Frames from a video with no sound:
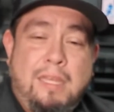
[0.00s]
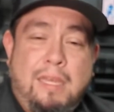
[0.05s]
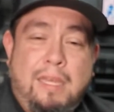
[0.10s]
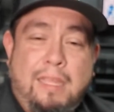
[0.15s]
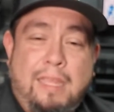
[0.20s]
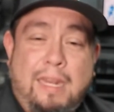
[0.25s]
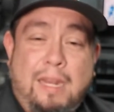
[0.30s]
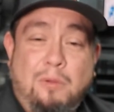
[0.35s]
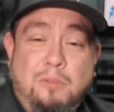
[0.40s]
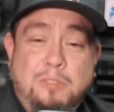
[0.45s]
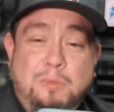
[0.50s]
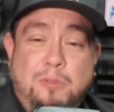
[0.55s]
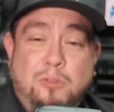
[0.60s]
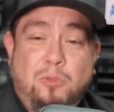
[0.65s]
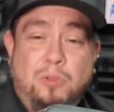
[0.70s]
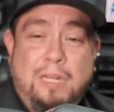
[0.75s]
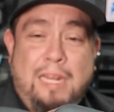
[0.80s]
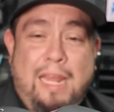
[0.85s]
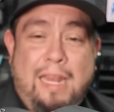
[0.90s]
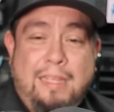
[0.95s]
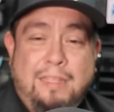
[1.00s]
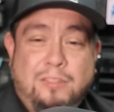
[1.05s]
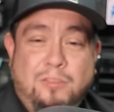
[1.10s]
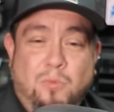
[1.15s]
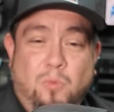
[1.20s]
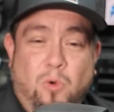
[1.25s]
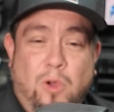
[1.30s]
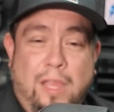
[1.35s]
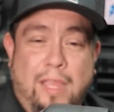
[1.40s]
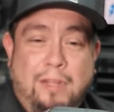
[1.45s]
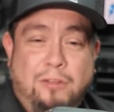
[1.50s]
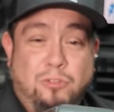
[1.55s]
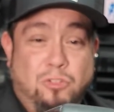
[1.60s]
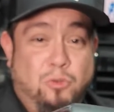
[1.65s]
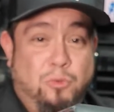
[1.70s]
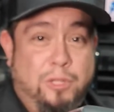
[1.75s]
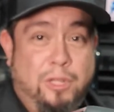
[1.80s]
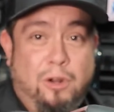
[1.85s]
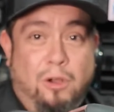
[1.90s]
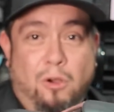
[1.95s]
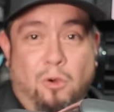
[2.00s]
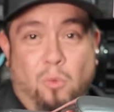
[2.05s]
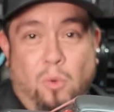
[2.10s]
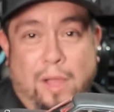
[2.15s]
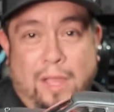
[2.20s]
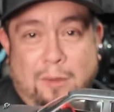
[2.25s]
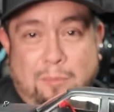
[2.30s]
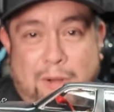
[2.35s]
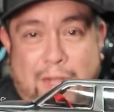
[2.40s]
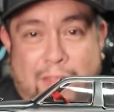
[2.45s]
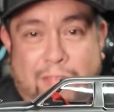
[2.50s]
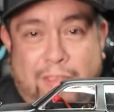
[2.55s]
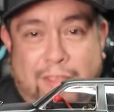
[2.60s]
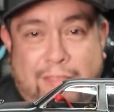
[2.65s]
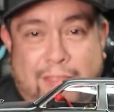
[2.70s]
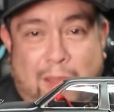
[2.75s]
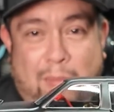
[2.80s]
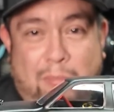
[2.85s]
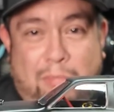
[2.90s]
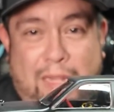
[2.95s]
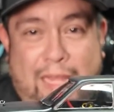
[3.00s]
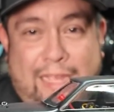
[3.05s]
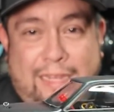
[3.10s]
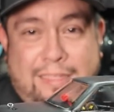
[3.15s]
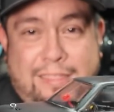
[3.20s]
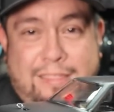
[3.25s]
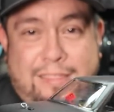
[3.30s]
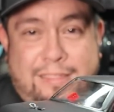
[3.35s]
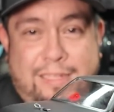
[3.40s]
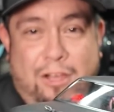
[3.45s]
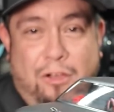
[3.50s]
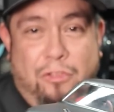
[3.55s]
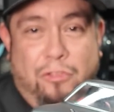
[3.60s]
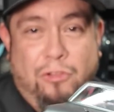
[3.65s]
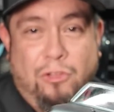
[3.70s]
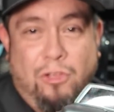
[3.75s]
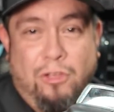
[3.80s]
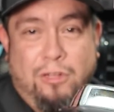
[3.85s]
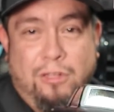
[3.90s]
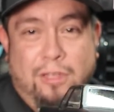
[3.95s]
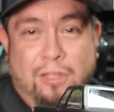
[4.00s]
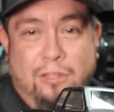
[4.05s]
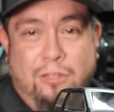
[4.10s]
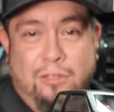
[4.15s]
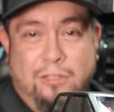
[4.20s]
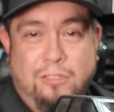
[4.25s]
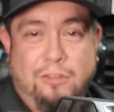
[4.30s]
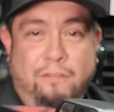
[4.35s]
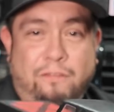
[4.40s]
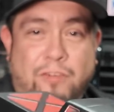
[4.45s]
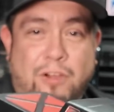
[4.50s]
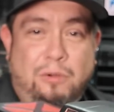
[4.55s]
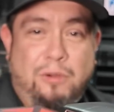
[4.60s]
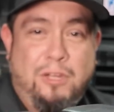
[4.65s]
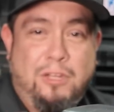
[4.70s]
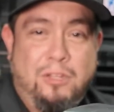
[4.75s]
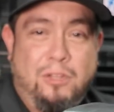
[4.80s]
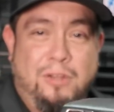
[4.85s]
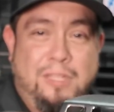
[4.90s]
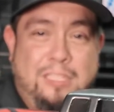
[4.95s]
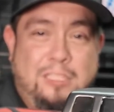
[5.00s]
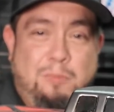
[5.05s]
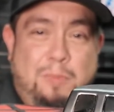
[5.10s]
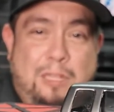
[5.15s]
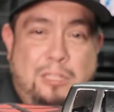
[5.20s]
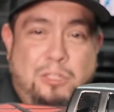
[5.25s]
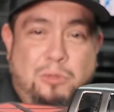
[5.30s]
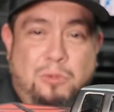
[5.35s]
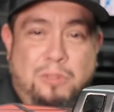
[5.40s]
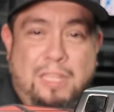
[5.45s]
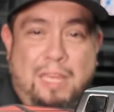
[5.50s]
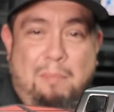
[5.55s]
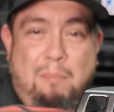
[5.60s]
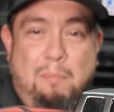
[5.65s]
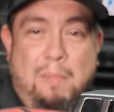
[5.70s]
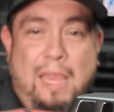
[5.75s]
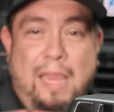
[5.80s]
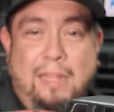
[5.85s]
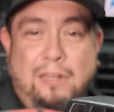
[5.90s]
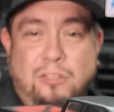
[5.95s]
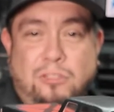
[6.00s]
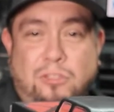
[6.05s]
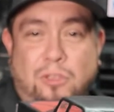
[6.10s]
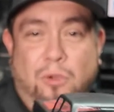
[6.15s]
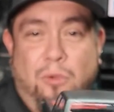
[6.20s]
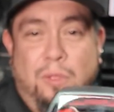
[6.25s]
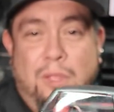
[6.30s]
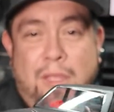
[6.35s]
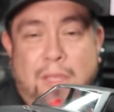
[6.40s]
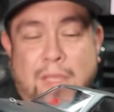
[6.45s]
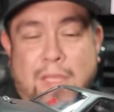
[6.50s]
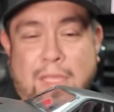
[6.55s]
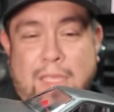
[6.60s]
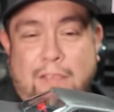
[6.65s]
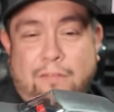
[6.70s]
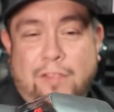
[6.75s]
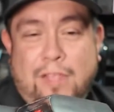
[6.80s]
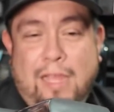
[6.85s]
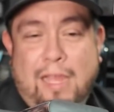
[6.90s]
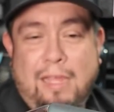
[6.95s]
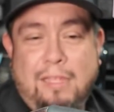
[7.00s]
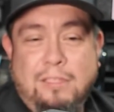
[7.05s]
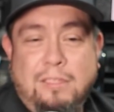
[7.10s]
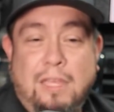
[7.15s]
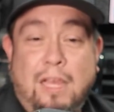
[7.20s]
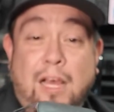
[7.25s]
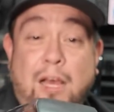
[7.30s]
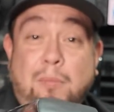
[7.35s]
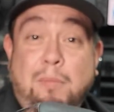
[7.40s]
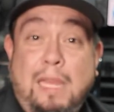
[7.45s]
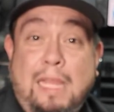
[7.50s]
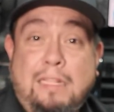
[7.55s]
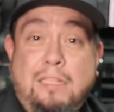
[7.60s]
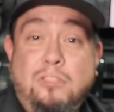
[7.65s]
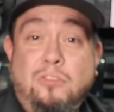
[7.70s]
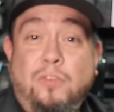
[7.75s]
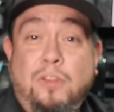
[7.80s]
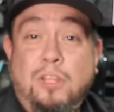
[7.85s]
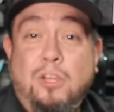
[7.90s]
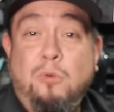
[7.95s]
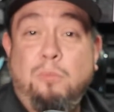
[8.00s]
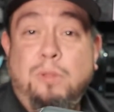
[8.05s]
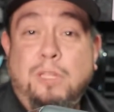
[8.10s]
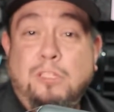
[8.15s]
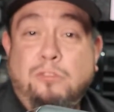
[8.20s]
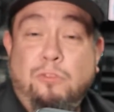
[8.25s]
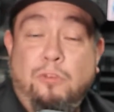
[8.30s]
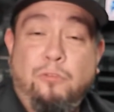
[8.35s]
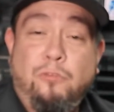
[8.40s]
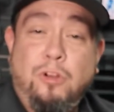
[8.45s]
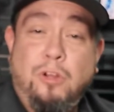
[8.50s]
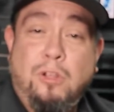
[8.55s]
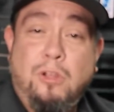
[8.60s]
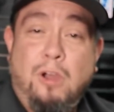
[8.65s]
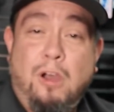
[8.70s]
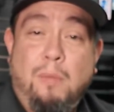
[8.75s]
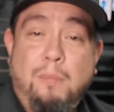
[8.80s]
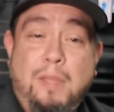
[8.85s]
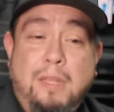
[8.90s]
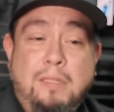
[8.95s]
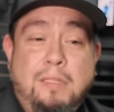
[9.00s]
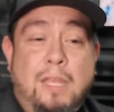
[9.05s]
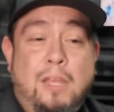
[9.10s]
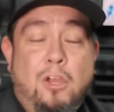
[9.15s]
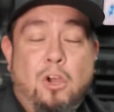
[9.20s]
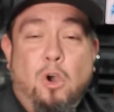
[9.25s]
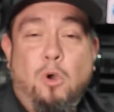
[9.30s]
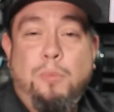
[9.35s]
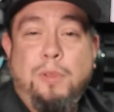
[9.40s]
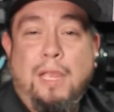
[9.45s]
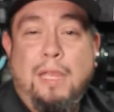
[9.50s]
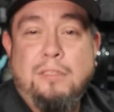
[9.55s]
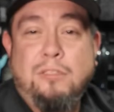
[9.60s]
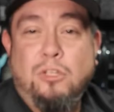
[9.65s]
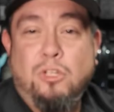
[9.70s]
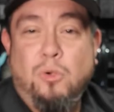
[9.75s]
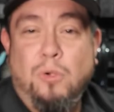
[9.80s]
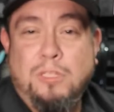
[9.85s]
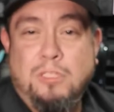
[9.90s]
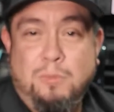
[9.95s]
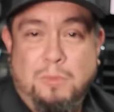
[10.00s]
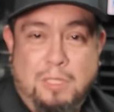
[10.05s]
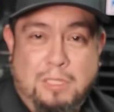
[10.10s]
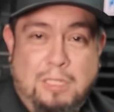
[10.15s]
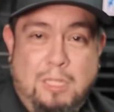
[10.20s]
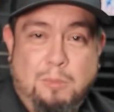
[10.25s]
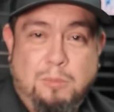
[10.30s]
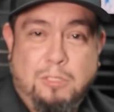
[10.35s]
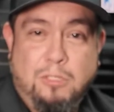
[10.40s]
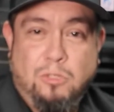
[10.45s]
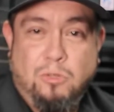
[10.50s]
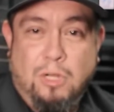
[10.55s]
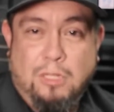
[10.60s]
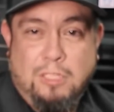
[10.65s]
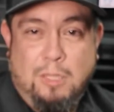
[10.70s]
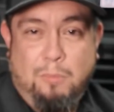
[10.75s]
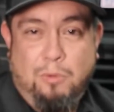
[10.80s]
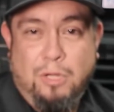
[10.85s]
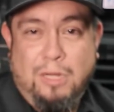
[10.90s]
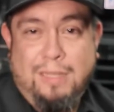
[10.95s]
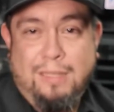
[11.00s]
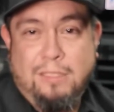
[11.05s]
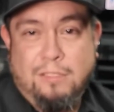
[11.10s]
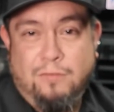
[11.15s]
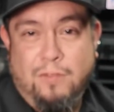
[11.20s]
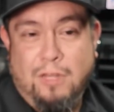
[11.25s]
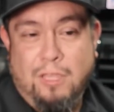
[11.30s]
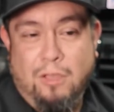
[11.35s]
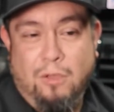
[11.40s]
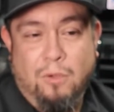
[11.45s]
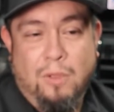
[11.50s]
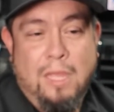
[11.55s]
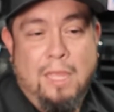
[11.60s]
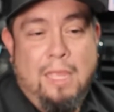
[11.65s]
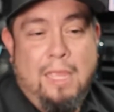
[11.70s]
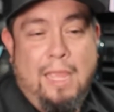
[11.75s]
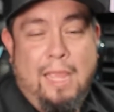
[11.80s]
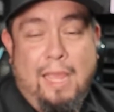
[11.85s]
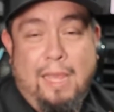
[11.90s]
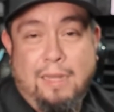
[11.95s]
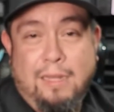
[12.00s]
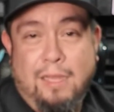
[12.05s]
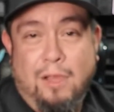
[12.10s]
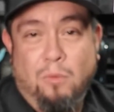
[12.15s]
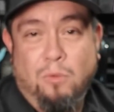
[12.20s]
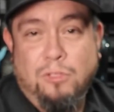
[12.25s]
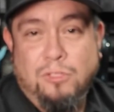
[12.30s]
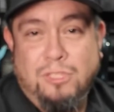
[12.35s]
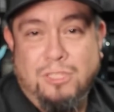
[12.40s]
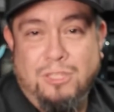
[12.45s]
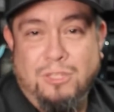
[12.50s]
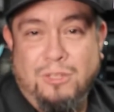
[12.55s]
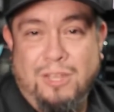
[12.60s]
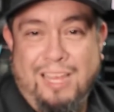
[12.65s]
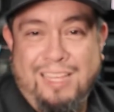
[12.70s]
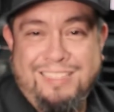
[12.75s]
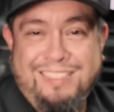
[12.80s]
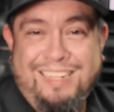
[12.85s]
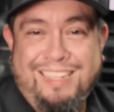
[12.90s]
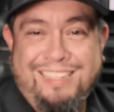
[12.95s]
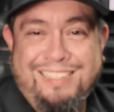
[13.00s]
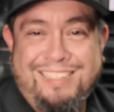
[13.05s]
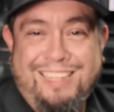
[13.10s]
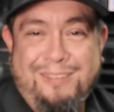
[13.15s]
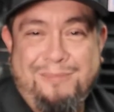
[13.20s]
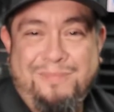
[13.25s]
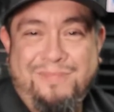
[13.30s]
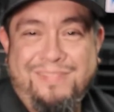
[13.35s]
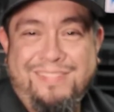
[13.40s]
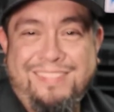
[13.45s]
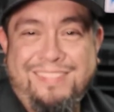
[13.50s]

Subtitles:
Again, I was in between adding some white or doing it all white, but I think that black stealth look looks very good, especially with that matte. So if you guys like this video, please feel free to comment. Hope you guys enjoy some of the tips and tricks I put in this video, and we'll see you guys next time.